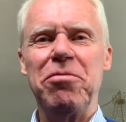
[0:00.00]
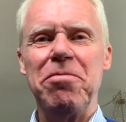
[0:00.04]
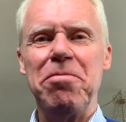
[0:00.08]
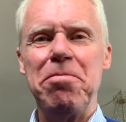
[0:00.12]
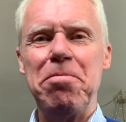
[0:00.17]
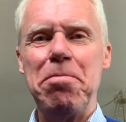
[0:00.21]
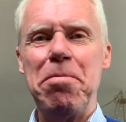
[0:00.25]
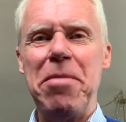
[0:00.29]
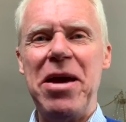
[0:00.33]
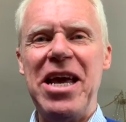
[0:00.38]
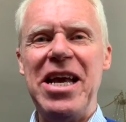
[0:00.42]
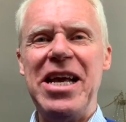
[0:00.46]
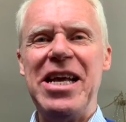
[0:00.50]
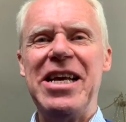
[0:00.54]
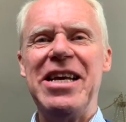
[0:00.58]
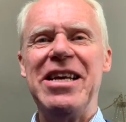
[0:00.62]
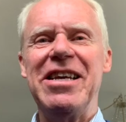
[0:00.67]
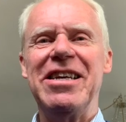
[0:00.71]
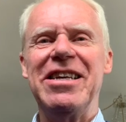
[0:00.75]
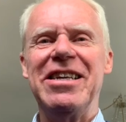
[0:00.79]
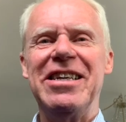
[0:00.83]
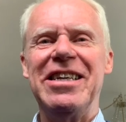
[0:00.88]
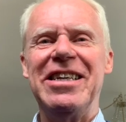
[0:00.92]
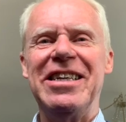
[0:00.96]

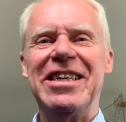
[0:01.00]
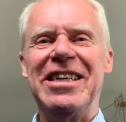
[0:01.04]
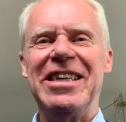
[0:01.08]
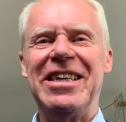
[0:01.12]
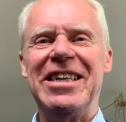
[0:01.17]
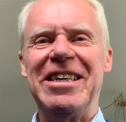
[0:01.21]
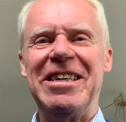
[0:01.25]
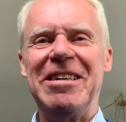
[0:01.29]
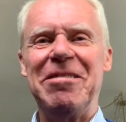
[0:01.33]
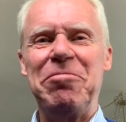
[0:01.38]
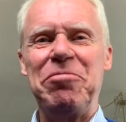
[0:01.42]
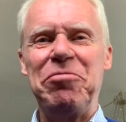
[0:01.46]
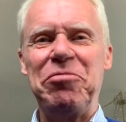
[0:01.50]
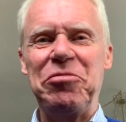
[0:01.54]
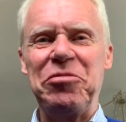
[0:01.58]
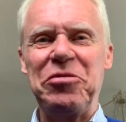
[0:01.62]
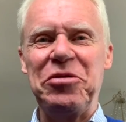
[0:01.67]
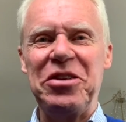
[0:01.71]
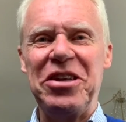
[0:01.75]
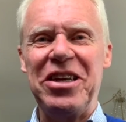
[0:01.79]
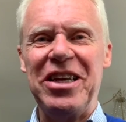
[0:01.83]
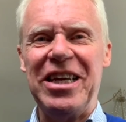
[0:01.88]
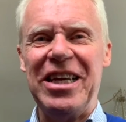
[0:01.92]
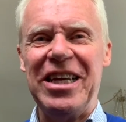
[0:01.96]
make
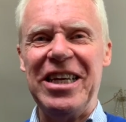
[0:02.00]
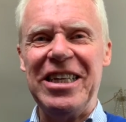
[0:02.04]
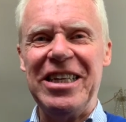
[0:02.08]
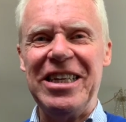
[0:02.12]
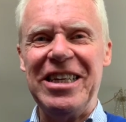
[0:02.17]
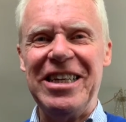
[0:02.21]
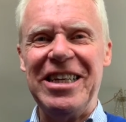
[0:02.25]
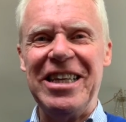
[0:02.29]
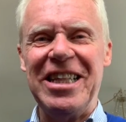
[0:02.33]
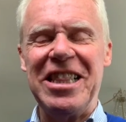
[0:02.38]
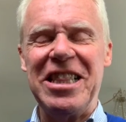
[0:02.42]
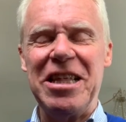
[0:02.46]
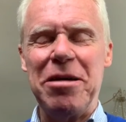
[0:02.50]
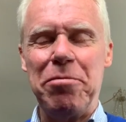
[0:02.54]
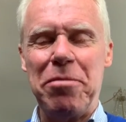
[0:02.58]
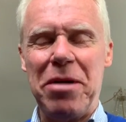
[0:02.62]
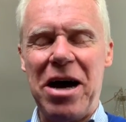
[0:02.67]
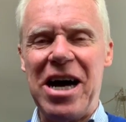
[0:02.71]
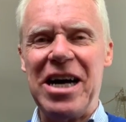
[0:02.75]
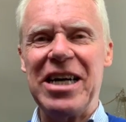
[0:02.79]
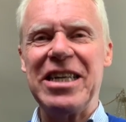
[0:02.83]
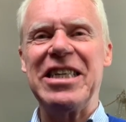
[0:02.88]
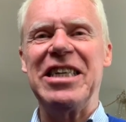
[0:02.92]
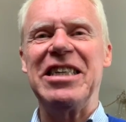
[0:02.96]
the
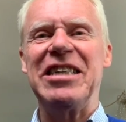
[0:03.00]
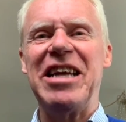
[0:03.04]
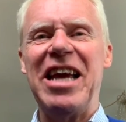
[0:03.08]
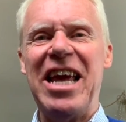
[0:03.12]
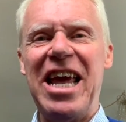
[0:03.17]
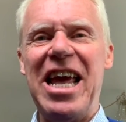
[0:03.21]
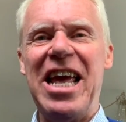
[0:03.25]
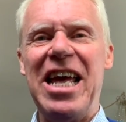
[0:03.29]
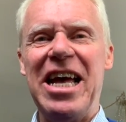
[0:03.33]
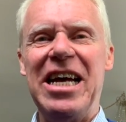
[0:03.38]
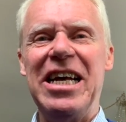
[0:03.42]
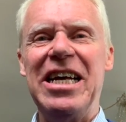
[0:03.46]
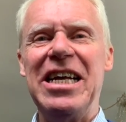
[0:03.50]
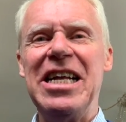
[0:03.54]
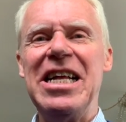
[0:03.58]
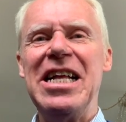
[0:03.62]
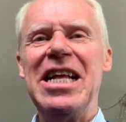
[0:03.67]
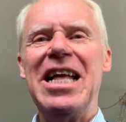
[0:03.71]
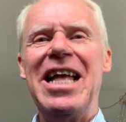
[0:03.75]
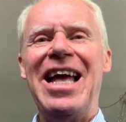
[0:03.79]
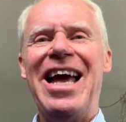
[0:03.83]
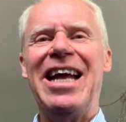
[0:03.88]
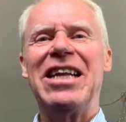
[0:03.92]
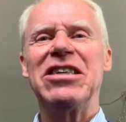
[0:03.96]
market here
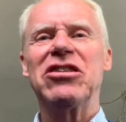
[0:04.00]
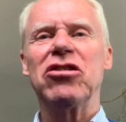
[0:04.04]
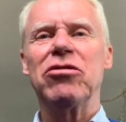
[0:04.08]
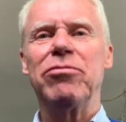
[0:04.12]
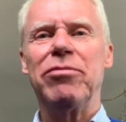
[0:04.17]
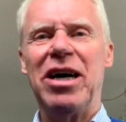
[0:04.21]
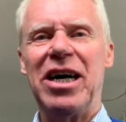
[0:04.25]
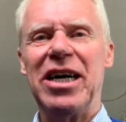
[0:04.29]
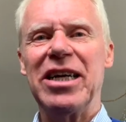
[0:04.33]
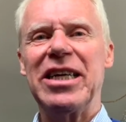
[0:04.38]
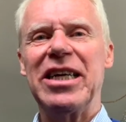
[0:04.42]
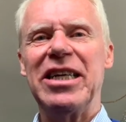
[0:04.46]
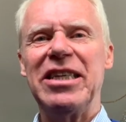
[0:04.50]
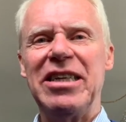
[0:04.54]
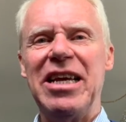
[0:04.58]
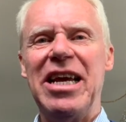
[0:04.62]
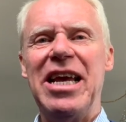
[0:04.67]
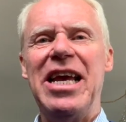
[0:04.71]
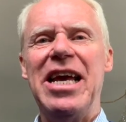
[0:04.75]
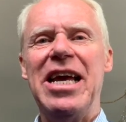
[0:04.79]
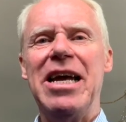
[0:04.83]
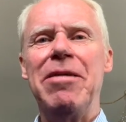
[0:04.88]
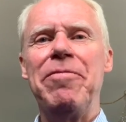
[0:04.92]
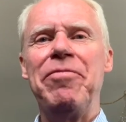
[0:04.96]
and to market
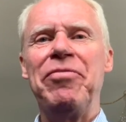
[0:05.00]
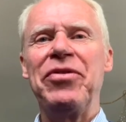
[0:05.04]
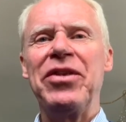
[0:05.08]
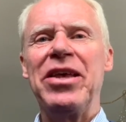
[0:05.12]
here